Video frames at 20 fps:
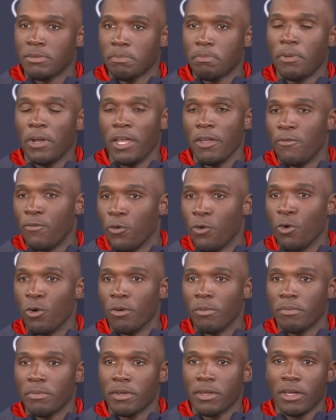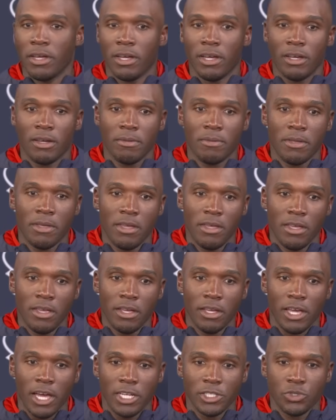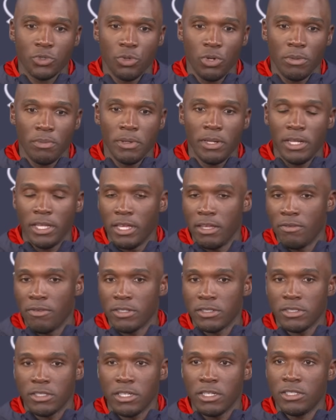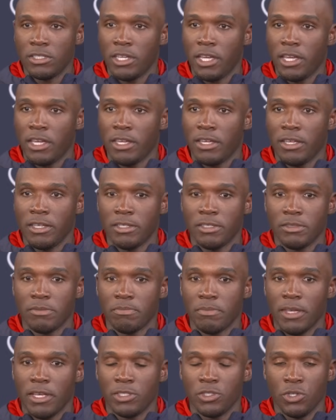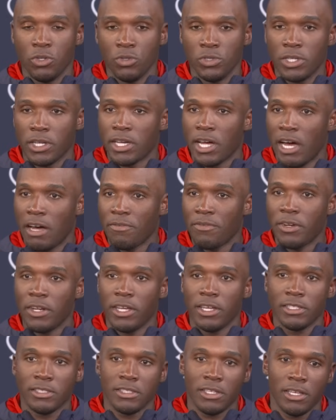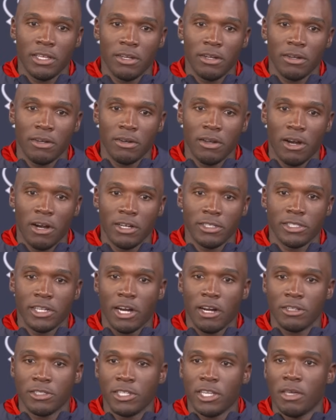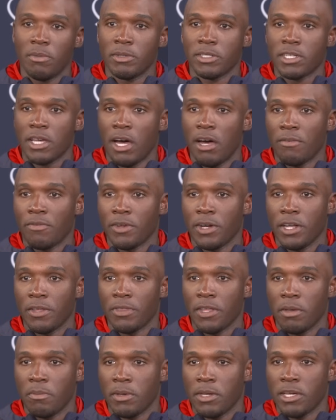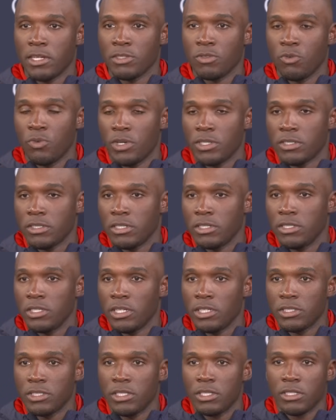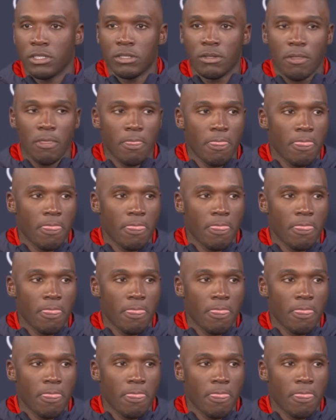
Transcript: play for him. Guys truly believe in CJ. He exudes the confidence, and our entire team is confident, I think, because of what CJ has done.